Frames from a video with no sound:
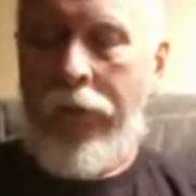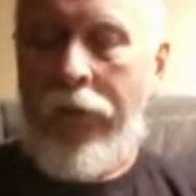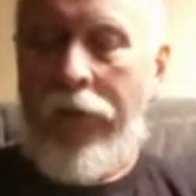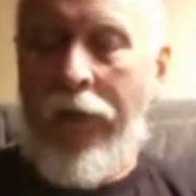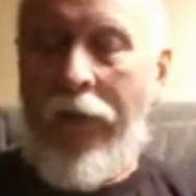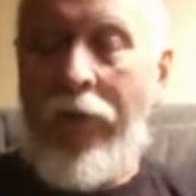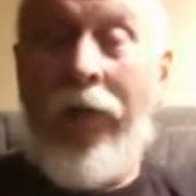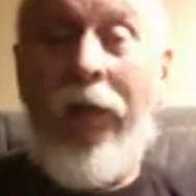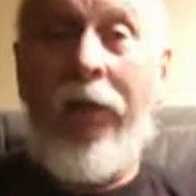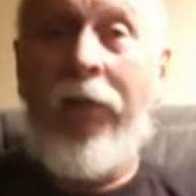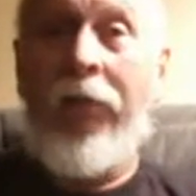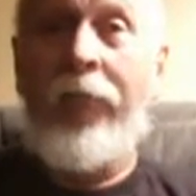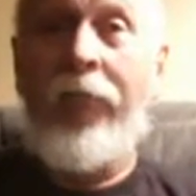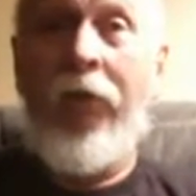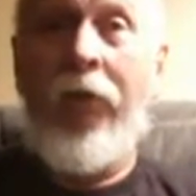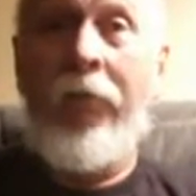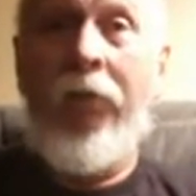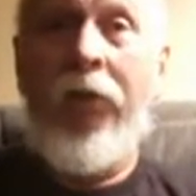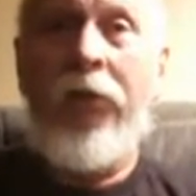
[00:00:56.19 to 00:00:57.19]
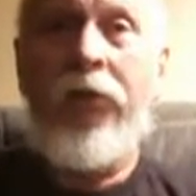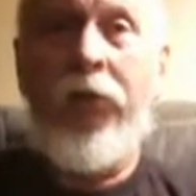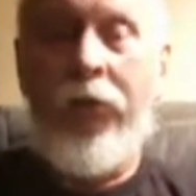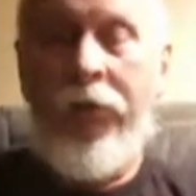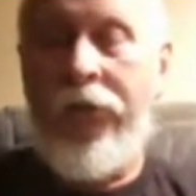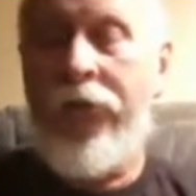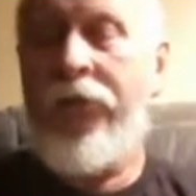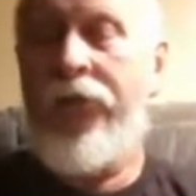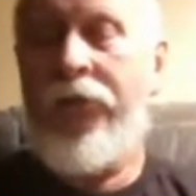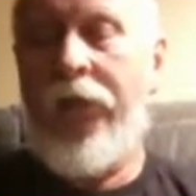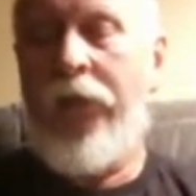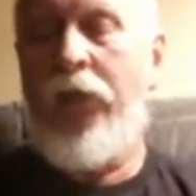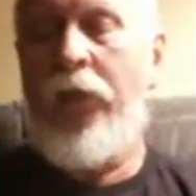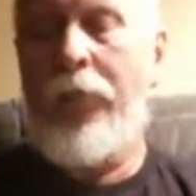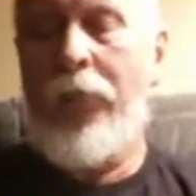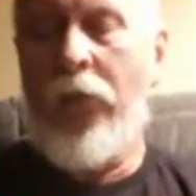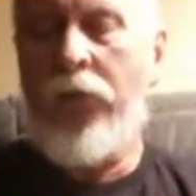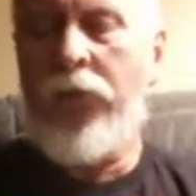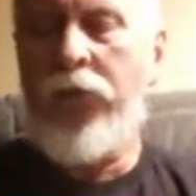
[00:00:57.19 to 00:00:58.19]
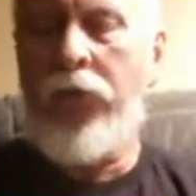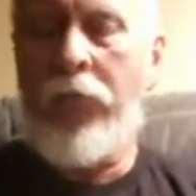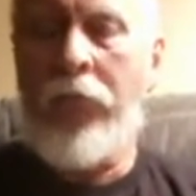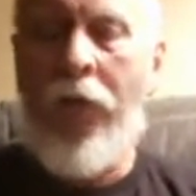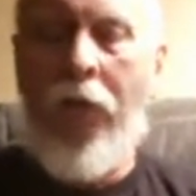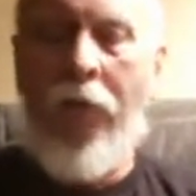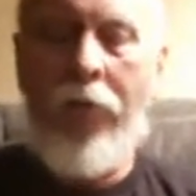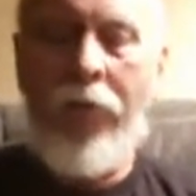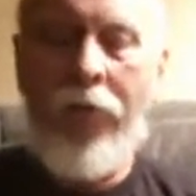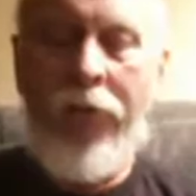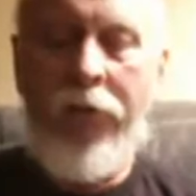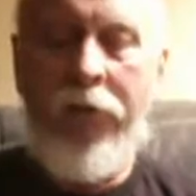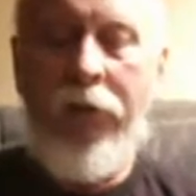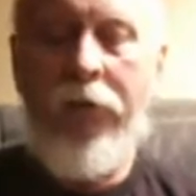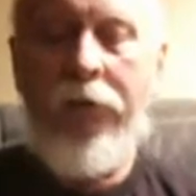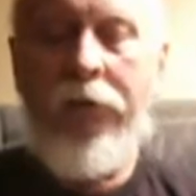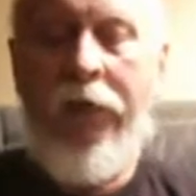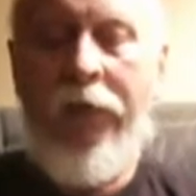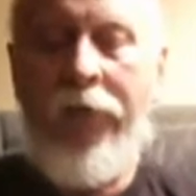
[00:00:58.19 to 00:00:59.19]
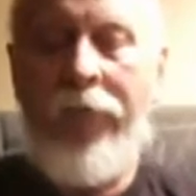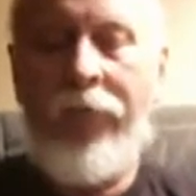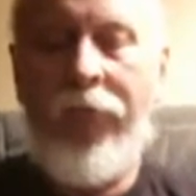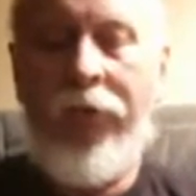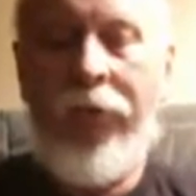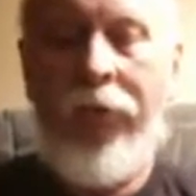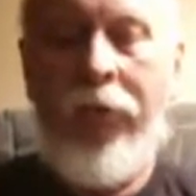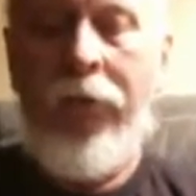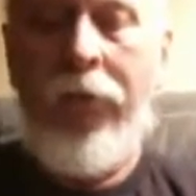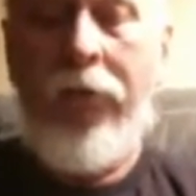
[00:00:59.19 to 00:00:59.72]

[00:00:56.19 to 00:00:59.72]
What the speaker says: I liked it very much. This is a commercial model. It does have the